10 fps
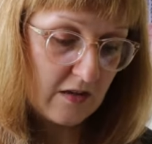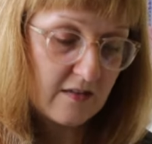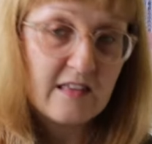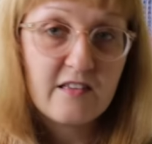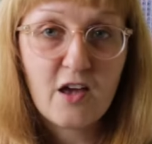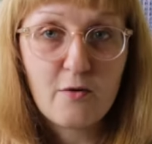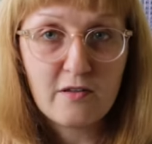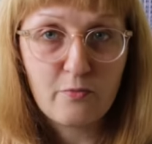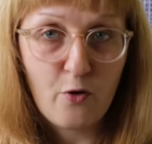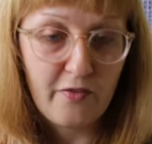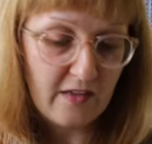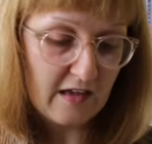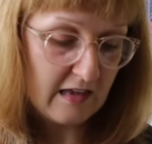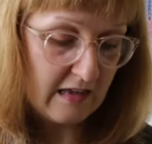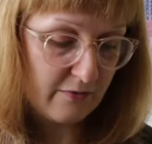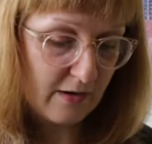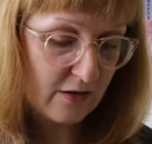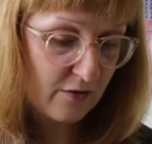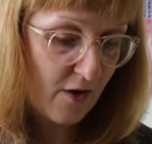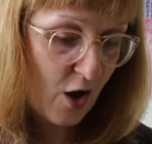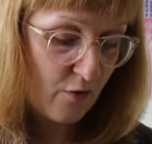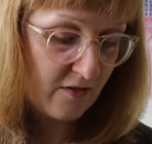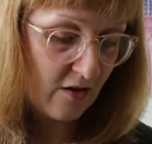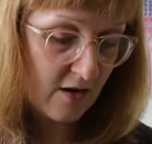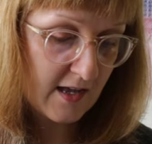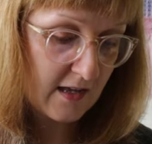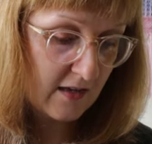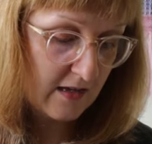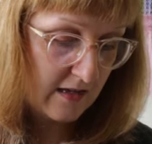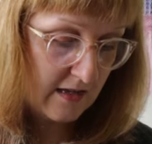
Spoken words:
indigo is one that is really good for over dyeing.